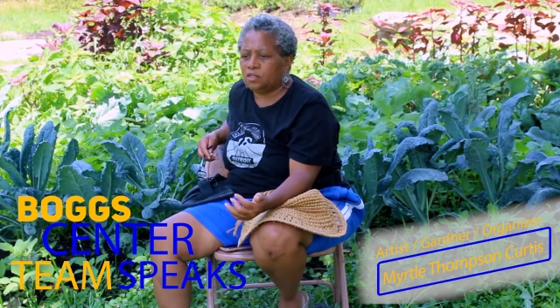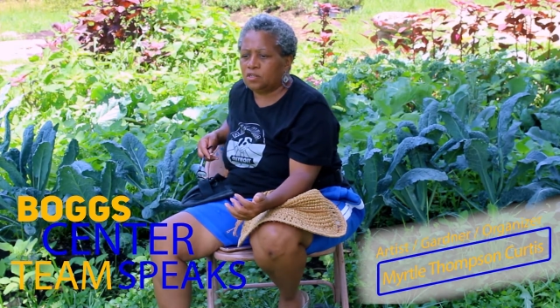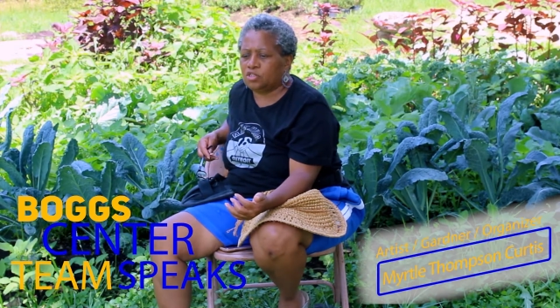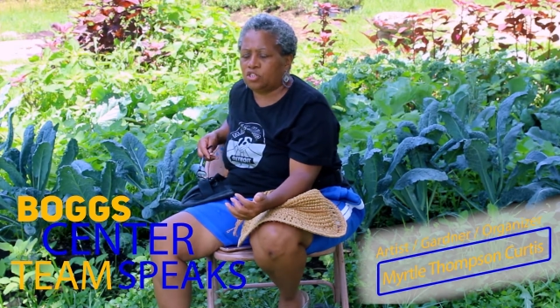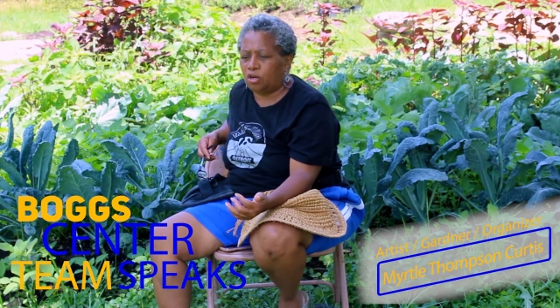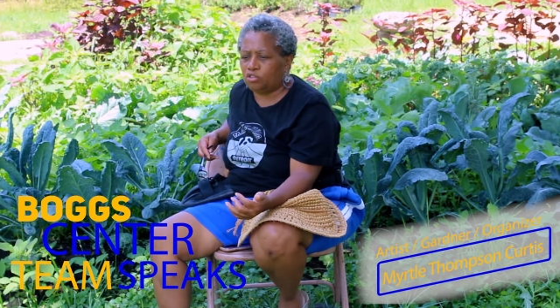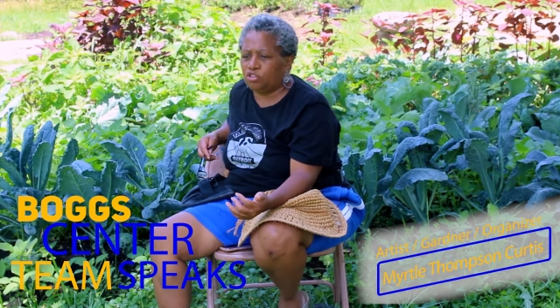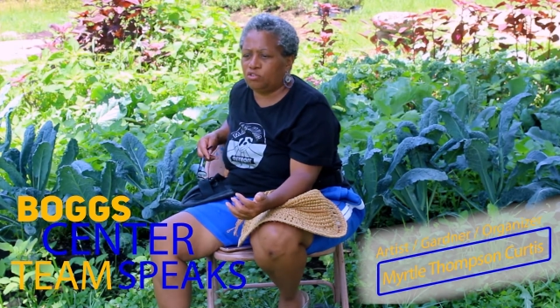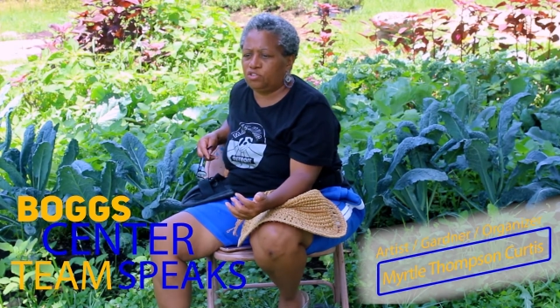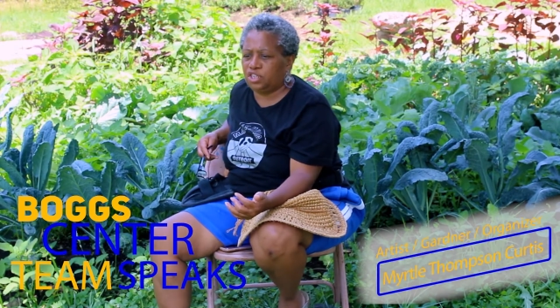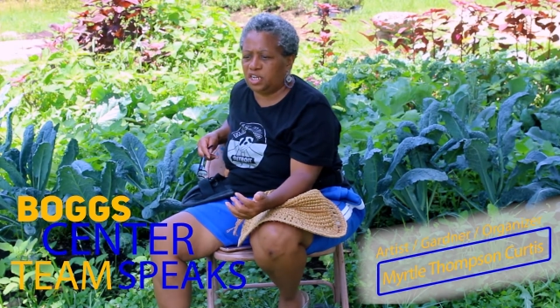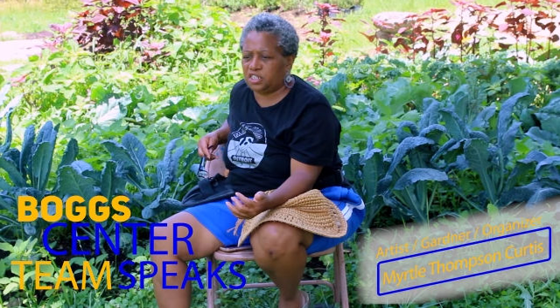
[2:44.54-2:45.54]
social
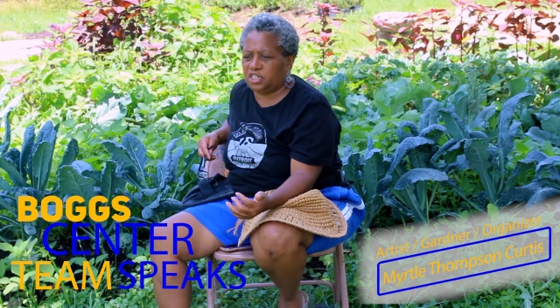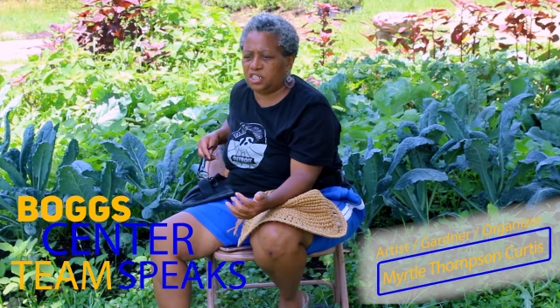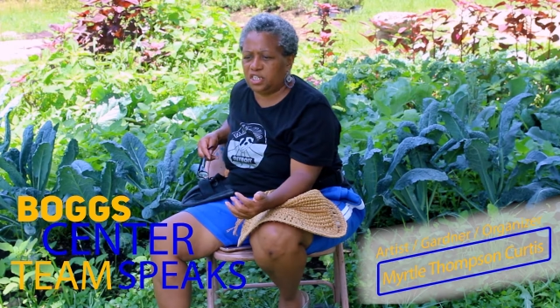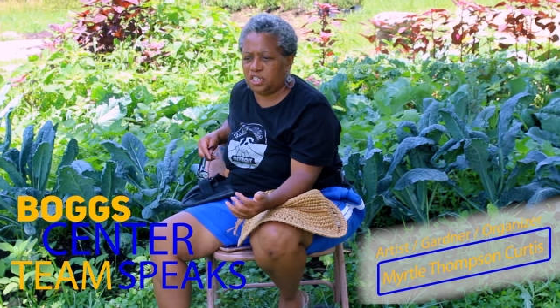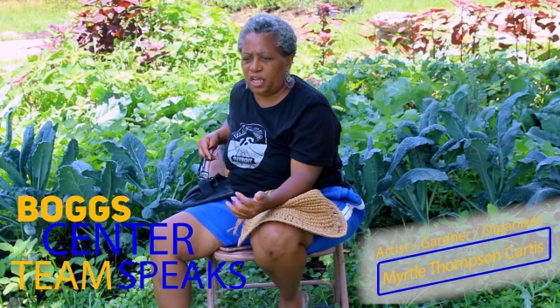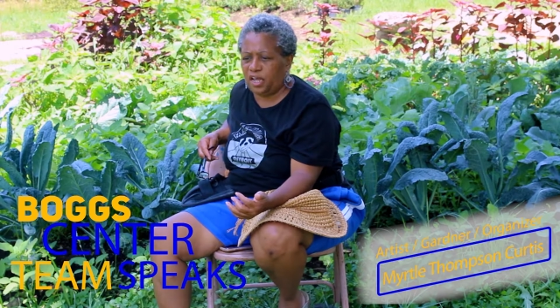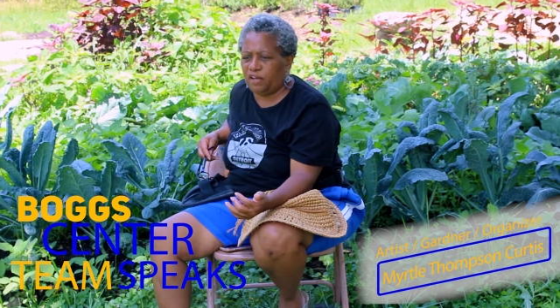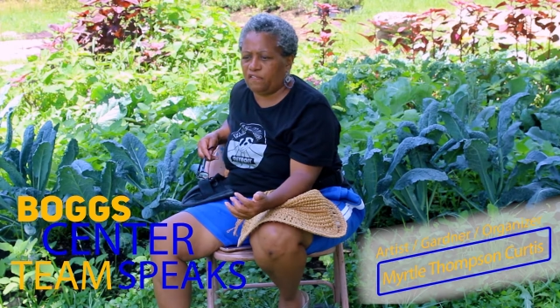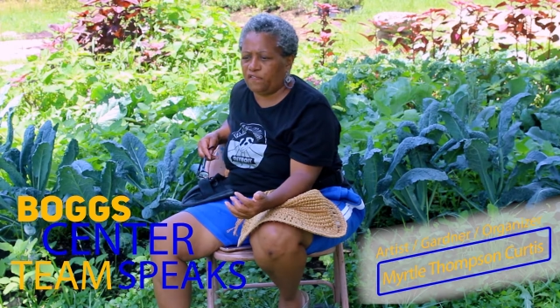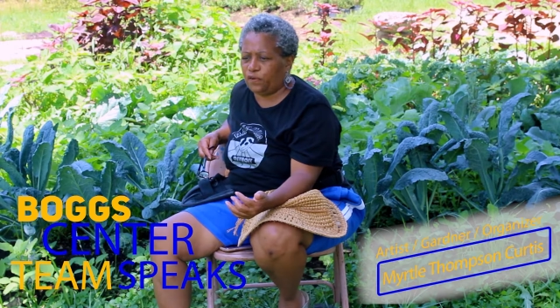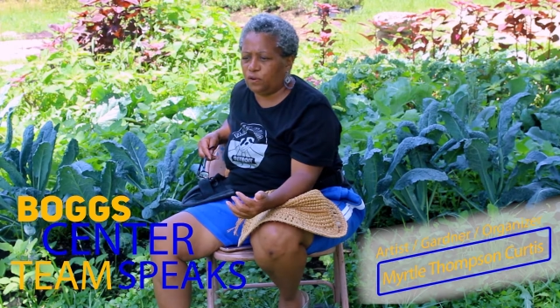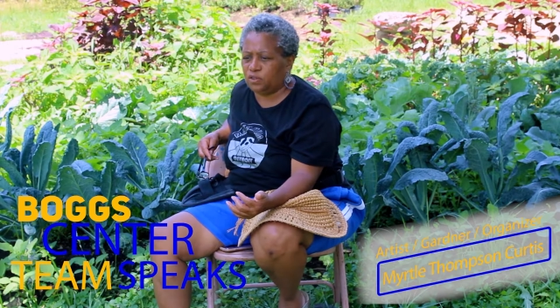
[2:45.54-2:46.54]
justice today and
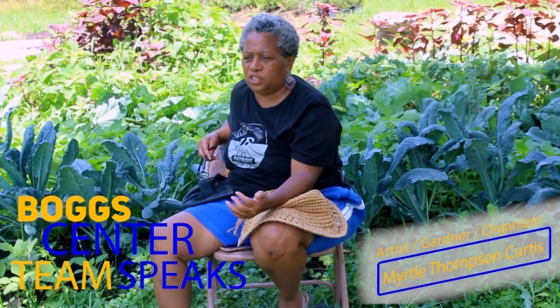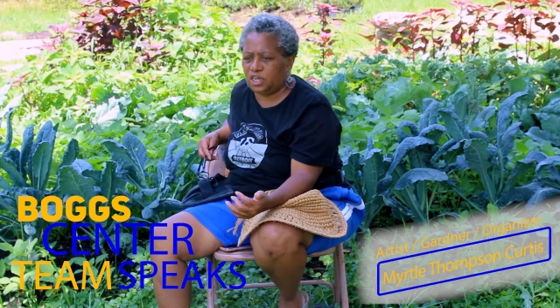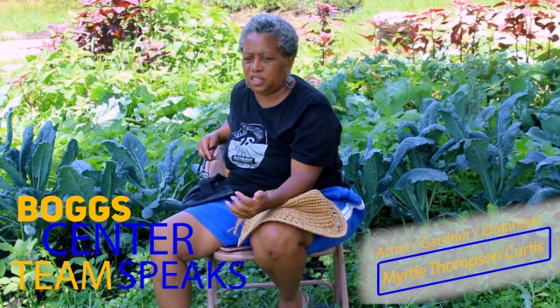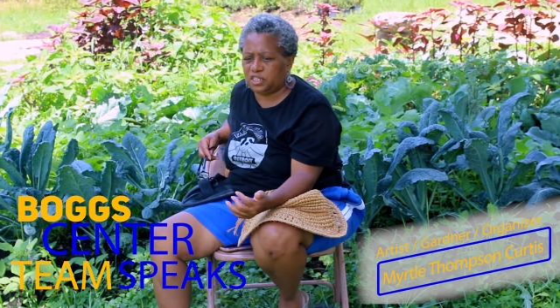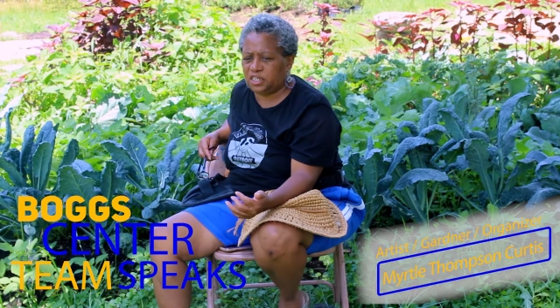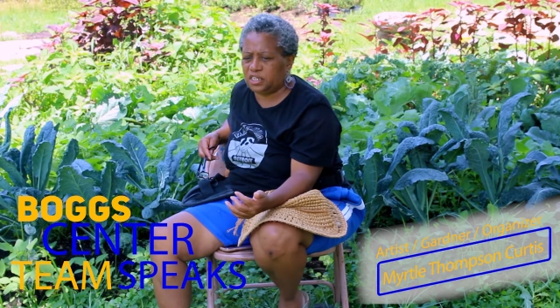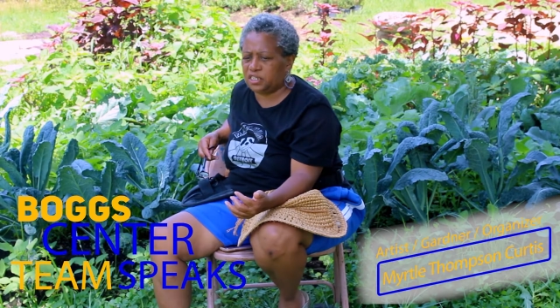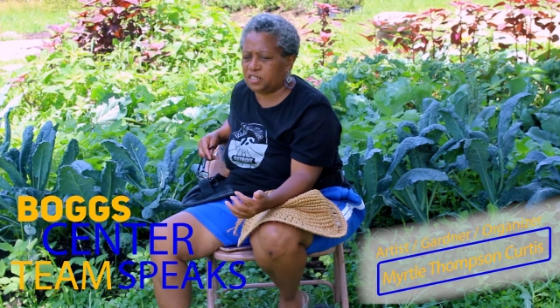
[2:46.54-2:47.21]
food justice